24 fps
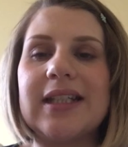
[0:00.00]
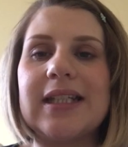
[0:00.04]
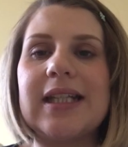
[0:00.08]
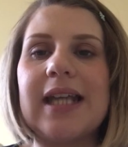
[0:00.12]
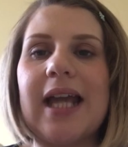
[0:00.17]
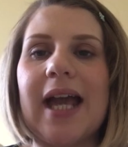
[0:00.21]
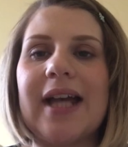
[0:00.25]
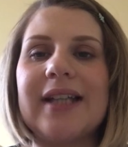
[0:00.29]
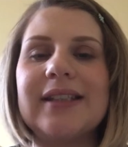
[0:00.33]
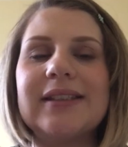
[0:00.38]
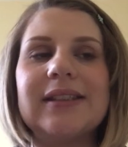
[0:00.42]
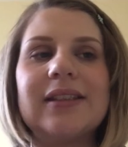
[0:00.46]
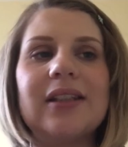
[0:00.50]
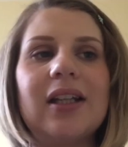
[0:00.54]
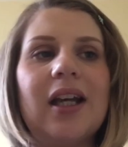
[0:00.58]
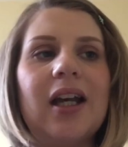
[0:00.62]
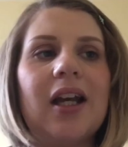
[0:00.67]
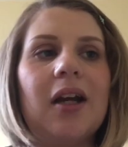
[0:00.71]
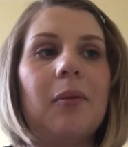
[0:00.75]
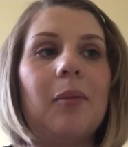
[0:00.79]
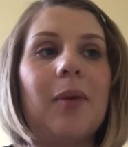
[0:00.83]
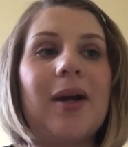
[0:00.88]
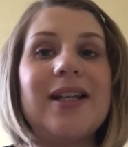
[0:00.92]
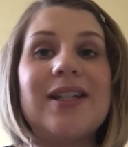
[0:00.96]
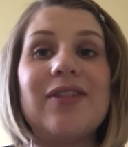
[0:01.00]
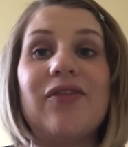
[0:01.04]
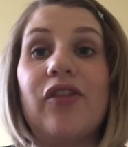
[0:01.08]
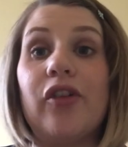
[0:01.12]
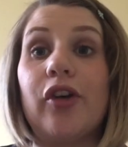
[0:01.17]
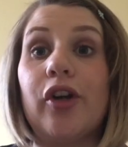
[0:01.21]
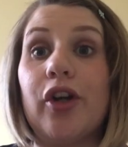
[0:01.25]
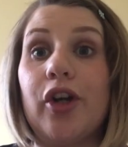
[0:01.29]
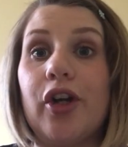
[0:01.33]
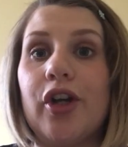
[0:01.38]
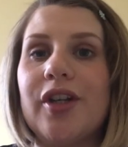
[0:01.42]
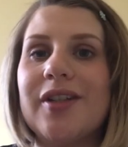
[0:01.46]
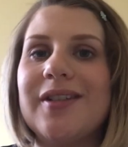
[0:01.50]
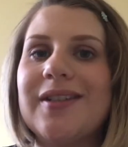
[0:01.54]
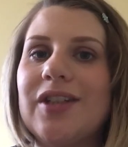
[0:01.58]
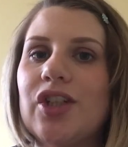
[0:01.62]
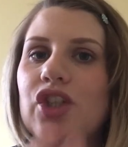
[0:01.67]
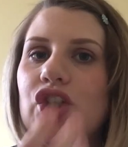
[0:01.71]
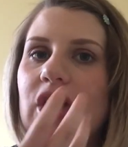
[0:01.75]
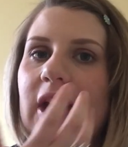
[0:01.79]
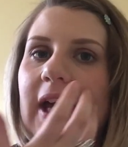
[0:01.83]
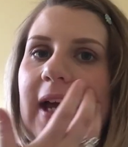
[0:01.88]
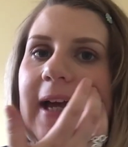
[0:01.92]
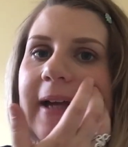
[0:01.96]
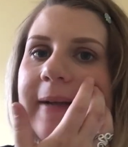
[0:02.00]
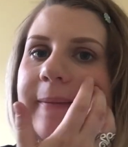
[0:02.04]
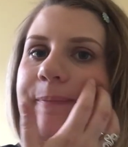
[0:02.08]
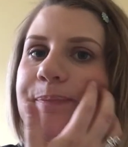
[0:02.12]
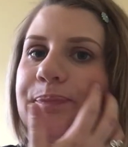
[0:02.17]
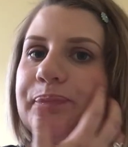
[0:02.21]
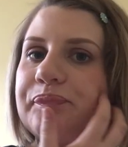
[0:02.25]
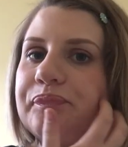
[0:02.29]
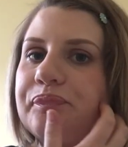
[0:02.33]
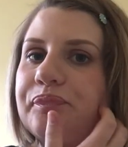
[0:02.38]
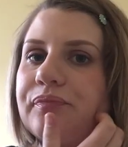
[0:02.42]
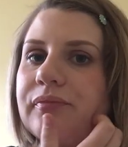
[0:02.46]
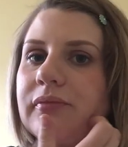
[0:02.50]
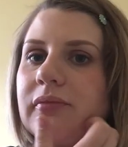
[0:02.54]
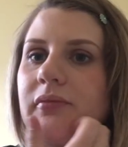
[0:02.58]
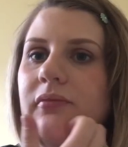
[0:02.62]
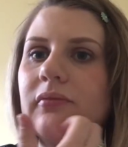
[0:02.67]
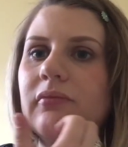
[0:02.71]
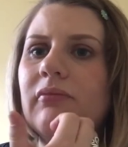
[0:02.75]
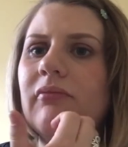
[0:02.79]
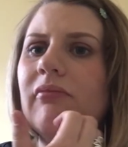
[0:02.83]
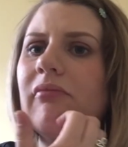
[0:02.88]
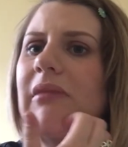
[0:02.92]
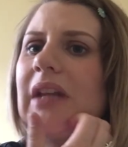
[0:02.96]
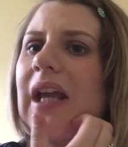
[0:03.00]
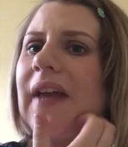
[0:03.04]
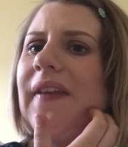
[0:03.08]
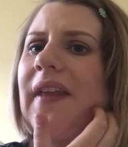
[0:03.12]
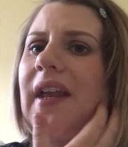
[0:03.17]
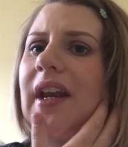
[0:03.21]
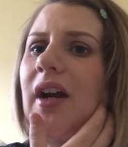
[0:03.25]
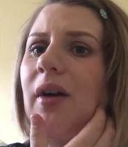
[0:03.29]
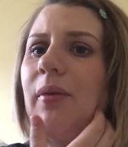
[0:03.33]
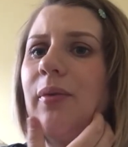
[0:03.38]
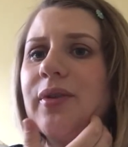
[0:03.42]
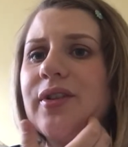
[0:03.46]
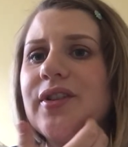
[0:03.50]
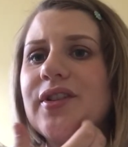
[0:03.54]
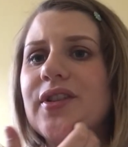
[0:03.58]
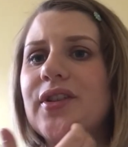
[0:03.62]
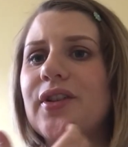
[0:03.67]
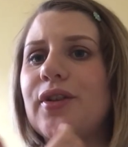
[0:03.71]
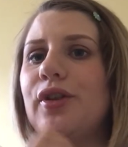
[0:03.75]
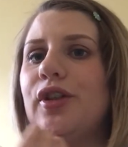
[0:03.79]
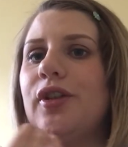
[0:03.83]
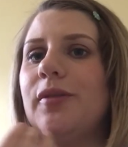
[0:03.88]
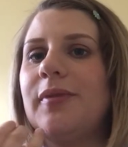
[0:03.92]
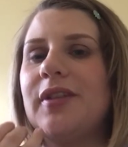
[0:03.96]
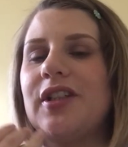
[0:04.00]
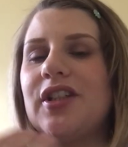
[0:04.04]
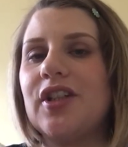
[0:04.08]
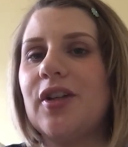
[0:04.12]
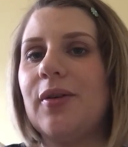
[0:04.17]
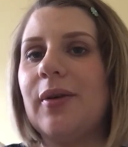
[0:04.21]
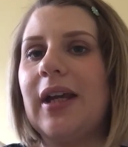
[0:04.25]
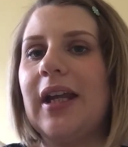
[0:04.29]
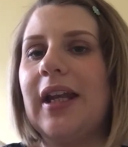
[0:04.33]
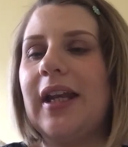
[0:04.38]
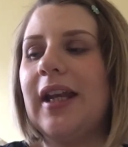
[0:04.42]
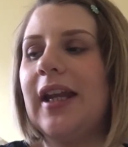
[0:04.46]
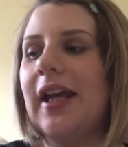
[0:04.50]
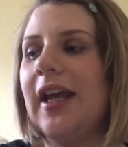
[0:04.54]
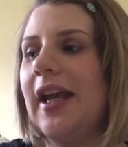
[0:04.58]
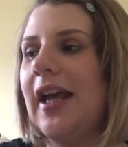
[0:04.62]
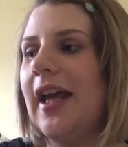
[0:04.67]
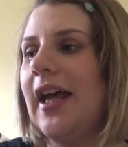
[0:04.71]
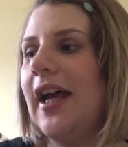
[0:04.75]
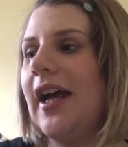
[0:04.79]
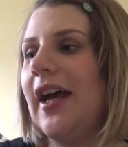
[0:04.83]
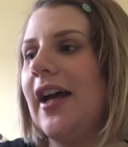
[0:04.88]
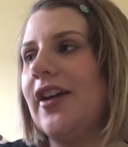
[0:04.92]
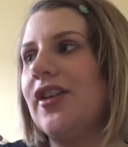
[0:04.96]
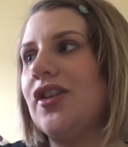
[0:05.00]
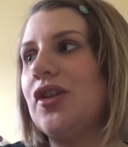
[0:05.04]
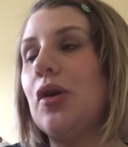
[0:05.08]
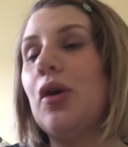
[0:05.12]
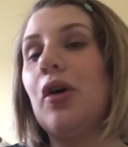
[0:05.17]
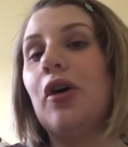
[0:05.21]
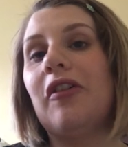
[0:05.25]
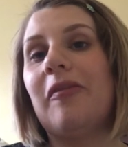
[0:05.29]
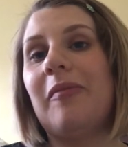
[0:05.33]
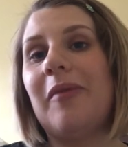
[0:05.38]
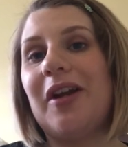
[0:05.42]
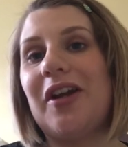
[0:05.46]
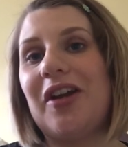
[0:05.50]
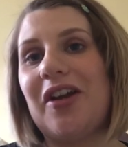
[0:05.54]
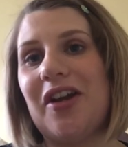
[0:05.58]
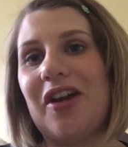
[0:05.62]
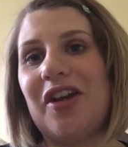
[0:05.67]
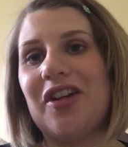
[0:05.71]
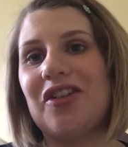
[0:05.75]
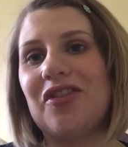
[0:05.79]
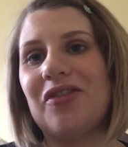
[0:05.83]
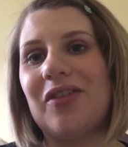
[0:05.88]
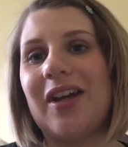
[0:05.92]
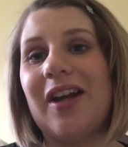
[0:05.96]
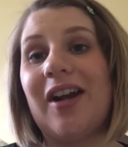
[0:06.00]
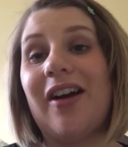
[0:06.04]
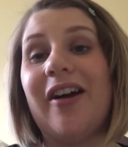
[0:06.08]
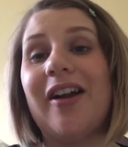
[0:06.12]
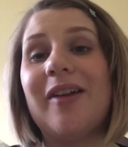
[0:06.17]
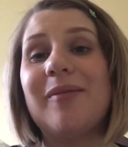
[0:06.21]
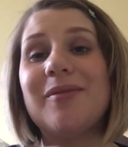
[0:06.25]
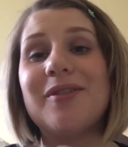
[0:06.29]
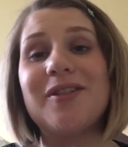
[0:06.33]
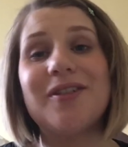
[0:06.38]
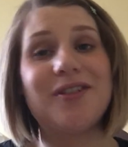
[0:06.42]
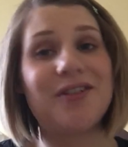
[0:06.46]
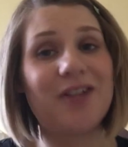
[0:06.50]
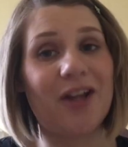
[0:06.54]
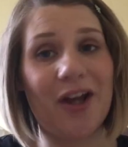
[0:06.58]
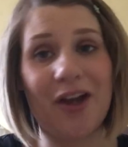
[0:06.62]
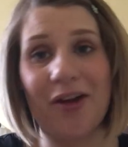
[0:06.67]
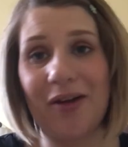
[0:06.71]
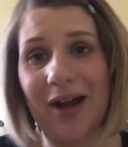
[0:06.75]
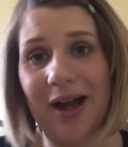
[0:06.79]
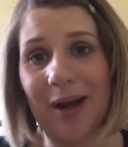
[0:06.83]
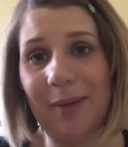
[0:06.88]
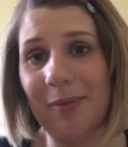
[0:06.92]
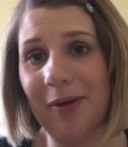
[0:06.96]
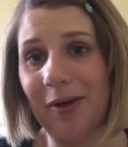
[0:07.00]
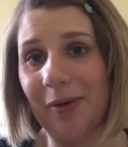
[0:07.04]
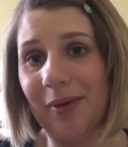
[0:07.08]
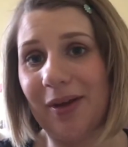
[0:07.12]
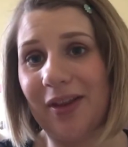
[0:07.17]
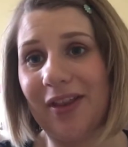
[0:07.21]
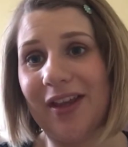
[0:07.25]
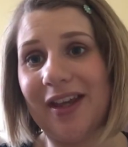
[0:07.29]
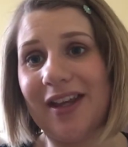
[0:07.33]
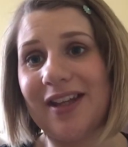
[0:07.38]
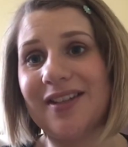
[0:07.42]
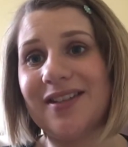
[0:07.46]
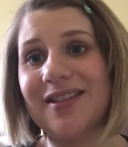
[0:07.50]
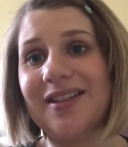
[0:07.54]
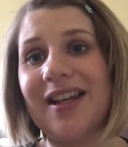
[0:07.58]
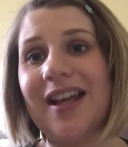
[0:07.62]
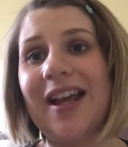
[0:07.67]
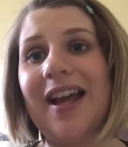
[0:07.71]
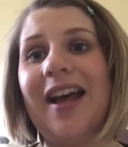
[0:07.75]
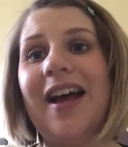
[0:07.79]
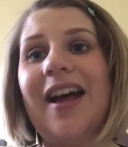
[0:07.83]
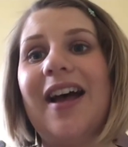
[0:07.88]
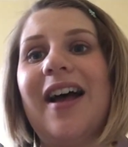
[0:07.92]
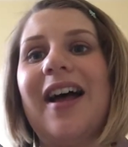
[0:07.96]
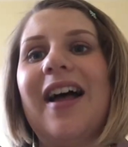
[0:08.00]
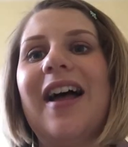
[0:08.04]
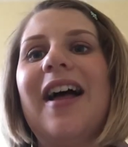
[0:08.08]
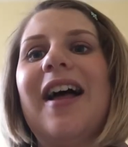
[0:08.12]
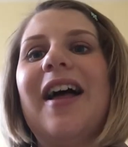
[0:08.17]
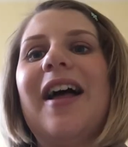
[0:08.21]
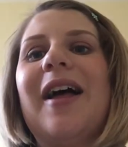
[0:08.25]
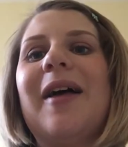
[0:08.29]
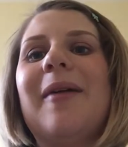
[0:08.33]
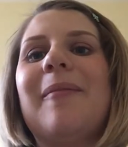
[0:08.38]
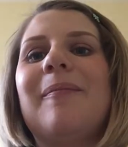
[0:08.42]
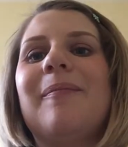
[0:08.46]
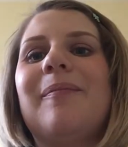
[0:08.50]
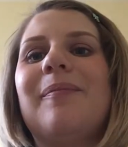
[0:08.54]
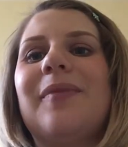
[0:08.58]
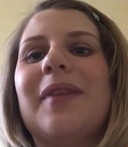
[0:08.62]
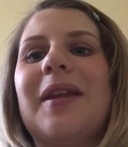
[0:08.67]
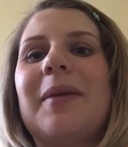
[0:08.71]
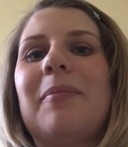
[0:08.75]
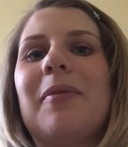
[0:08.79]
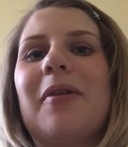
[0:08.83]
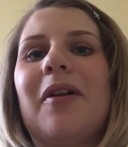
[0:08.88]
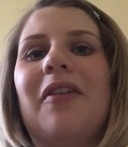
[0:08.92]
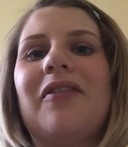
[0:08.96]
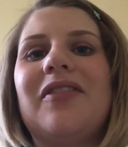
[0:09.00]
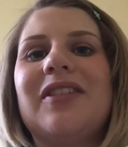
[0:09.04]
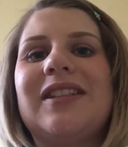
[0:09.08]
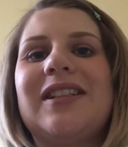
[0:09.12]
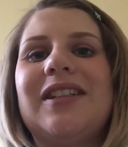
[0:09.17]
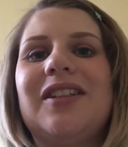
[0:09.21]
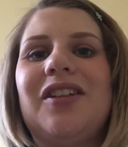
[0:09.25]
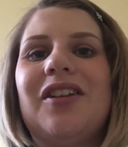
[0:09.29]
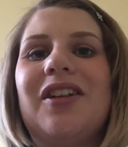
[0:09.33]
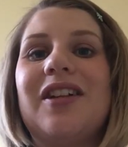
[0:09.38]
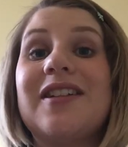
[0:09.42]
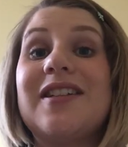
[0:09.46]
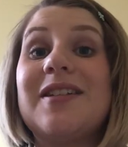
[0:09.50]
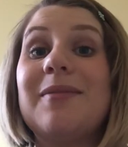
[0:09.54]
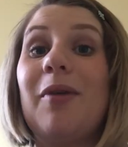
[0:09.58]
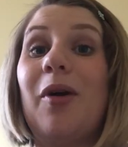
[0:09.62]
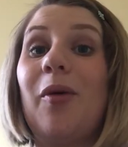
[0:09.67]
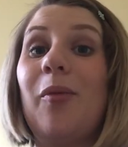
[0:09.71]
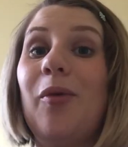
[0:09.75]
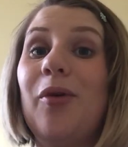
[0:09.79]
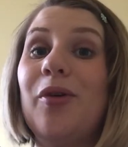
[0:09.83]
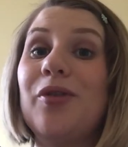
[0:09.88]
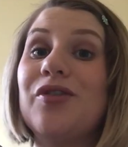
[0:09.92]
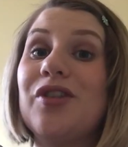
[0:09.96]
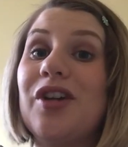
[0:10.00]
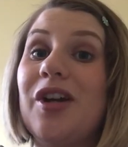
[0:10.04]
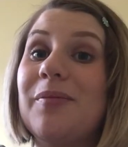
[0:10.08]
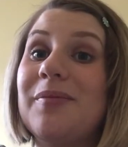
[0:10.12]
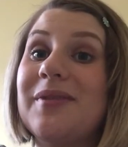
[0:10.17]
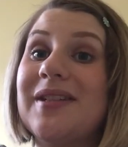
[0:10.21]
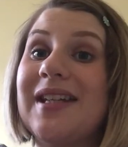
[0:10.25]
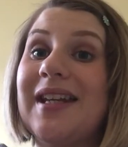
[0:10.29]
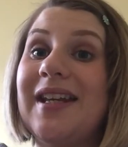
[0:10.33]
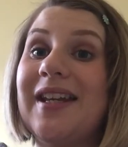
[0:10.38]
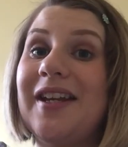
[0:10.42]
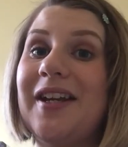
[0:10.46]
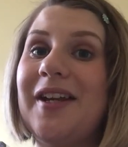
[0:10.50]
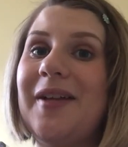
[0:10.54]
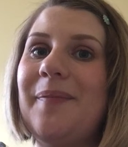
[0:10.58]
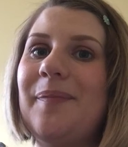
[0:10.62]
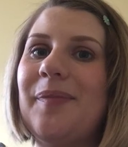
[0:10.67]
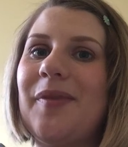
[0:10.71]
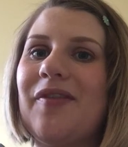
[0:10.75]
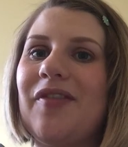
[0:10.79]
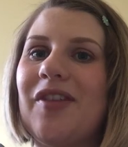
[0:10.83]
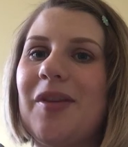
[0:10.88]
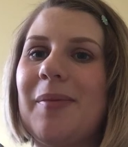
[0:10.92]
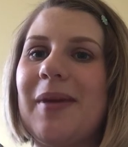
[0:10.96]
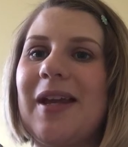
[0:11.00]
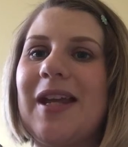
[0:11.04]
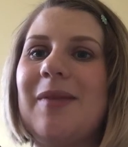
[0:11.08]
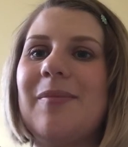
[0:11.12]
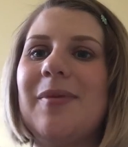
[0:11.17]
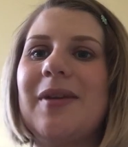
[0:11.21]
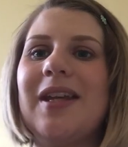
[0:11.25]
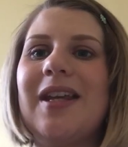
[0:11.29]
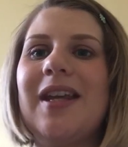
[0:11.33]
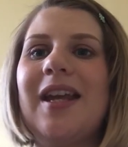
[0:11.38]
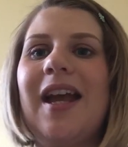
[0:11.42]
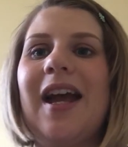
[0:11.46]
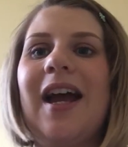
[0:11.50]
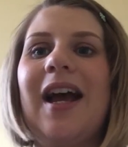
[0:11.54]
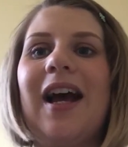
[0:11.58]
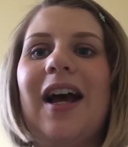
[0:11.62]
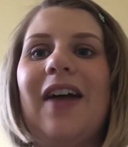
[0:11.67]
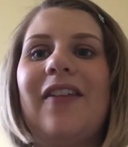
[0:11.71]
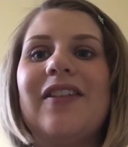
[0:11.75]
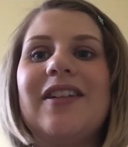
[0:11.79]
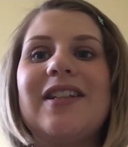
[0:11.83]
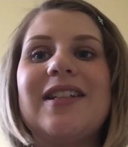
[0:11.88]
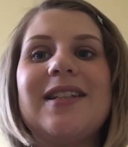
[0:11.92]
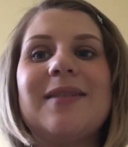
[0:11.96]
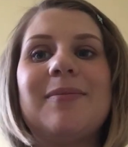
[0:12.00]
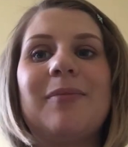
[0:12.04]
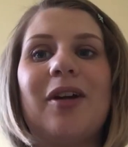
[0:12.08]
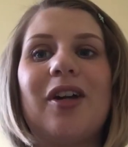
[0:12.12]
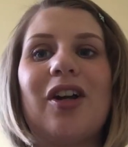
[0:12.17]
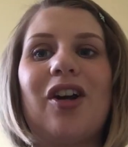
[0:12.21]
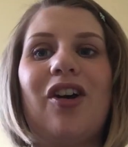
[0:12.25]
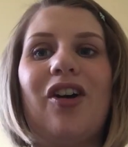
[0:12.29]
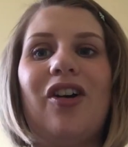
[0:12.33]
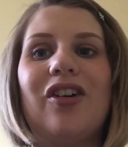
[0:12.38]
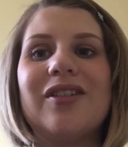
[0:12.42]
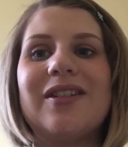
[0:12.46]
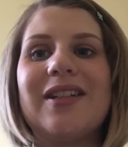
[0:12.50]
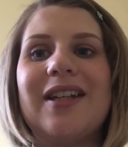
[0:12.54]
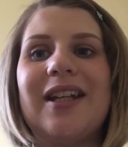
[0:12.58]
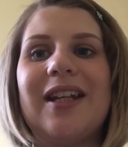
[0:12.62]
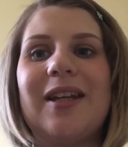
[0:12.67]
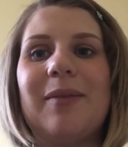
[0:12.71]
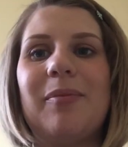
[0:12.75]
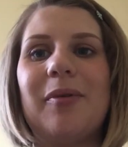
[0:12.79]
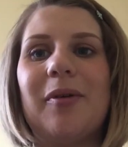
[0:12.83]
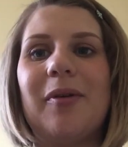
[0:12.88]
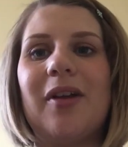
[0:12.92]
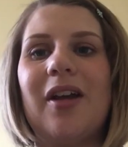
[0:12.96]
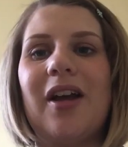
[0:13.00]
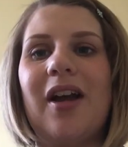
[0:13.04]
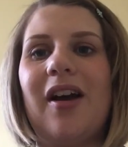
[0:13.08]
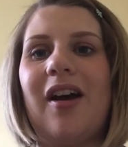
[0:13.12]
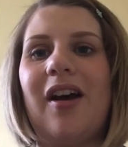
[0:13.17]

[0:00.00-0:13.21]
it yet. Waiting for a nursing chair. And then I will soon be doing a tour of my nursery. I am so happy with it. But obviously you can see my wardrobes here for the baby. And this is my cot here, but